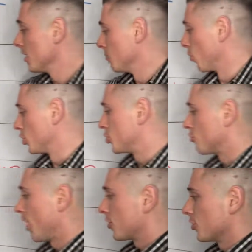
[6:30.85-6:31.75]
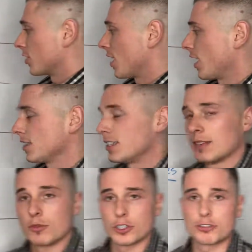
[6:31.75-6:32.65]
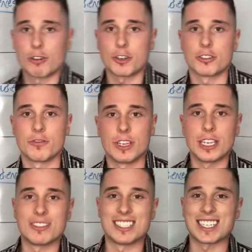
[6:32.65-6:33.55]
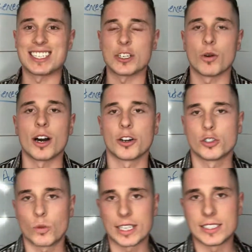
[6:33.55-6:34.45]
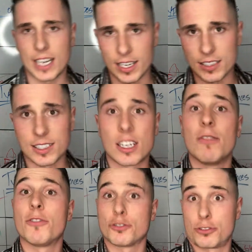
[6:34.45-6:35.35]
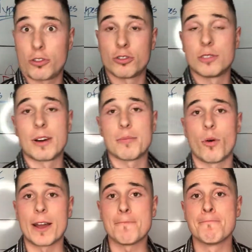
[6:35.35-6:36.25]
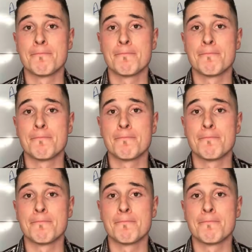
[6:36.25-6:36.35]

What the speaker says: more structured content, more structured videos, 60 to 120 seconds to come full circle to my point.